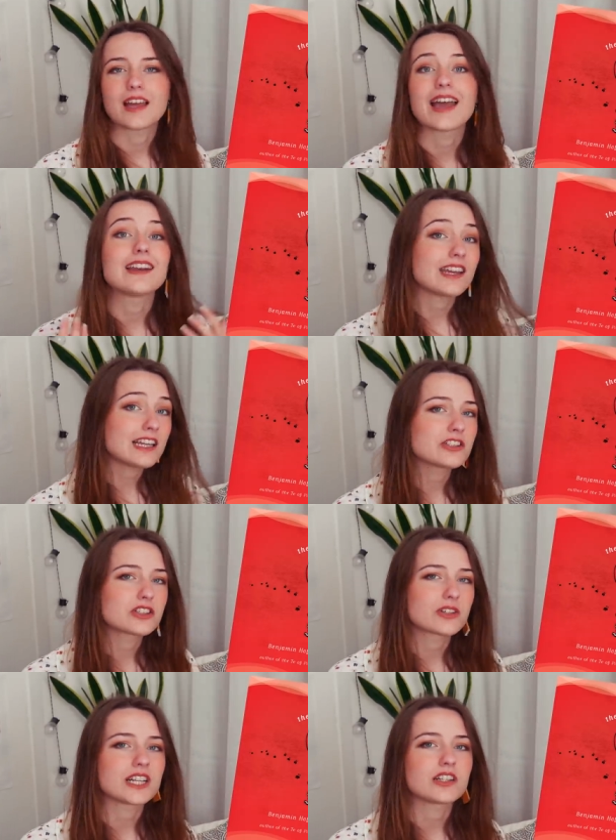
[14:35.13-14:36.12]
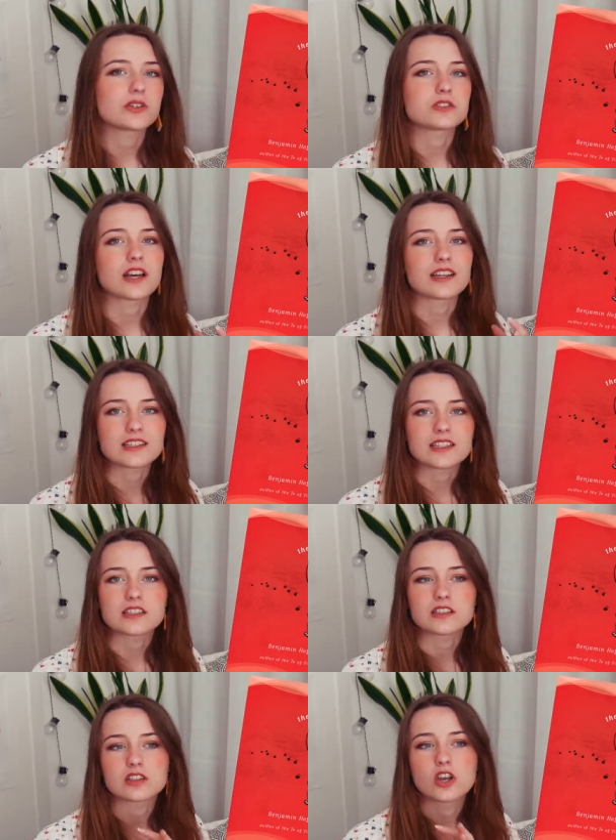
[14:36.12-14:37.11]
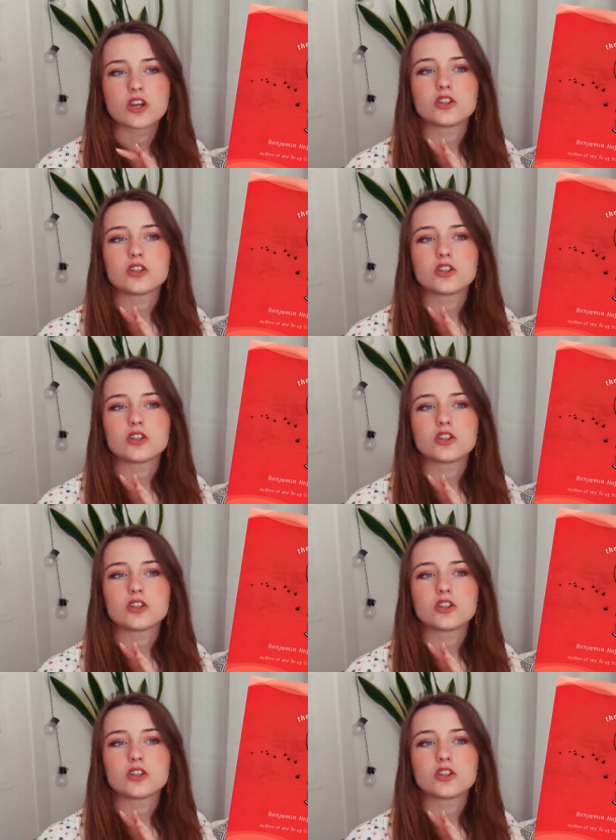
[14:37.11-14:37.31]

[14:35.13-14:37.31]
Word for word: and illustrating those ideas